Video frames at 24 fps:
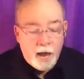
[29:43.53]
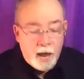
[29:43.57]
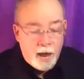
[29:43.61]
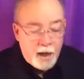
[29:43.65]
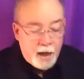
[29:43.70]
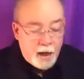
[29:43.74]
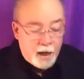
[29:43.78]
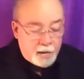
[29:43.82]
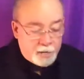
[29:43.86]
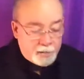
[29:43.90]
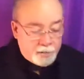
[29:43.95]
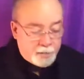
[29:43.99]

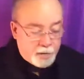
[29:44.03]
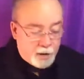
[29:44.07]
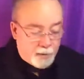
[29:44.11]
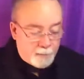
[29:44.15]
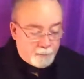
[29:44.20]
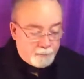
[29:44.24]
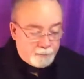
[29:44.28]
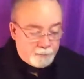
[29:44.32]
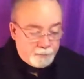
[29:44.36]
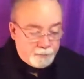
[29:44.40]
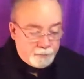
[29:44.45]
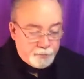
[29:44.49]
And,
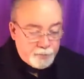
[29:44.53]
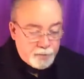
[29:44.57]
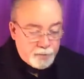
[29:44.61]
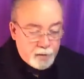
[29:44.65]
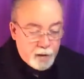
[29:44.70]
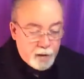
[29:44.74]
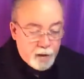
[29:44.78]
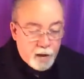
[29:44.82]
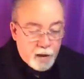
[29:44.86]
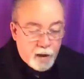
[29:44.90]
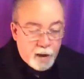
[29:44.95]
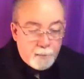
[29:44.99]

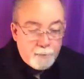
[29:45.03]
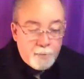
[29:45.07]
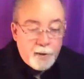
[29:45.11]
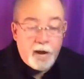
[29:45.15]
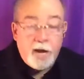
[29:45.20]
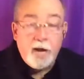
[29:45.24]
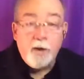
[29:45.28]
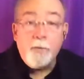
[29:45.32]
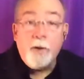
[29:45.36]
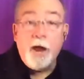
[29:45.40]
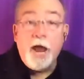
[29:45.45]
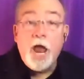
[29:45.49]
but
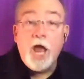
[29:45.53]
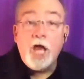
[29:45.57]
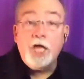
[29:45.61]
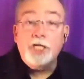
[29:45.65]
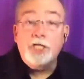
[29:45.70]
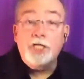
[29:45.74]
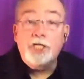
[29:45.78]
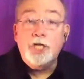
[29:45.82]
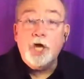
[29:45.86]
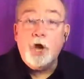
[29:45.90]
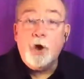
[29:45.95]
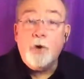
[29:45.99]
anyway,
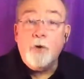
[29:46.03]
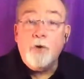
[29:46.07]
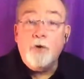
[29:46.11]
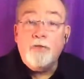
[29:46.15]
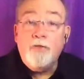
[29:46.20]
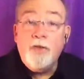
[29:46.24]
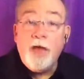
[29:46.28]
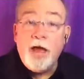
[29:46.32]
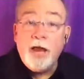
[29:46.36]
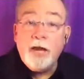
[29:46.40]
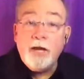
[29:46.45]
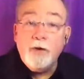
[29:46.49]
so
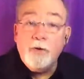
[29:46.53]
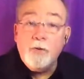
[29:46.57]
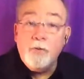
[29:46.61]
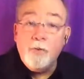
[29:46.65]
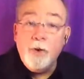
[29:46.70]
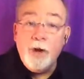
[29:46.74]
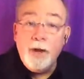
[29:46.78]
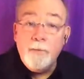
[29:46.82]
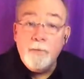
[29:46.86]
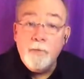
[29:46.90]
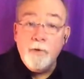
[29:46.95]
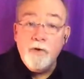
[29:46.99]
then
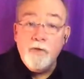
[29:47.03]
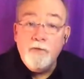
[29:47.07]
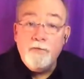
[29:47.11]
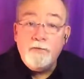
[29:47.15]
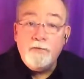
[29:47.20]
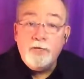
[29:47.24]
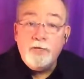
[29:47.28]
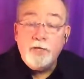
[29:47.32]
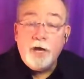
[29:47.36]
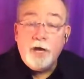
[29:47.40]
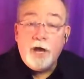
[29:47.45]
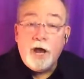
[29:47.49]
we
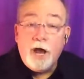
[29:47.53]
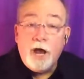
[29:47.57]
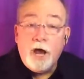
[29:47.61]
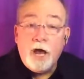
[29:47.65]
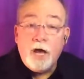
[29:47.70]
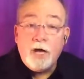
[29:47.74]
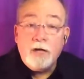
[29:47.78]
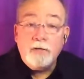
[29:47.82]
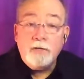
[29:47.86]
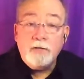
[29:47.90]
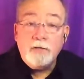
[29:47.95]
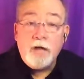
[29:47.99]
moved
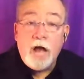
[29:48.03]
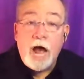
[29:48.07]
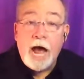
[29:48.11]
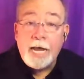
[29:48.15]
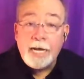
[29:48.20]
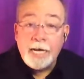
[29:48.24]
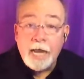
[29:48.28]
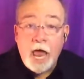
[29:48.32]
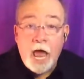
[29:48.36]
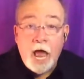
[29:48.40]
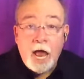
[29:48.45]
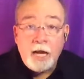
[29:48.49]

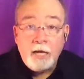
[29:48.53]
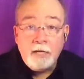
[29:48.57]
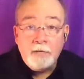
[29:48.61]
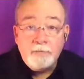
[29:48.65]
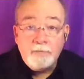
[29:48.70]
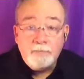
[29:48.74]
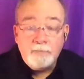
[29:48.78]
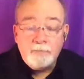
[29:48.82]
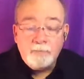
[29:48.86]
online.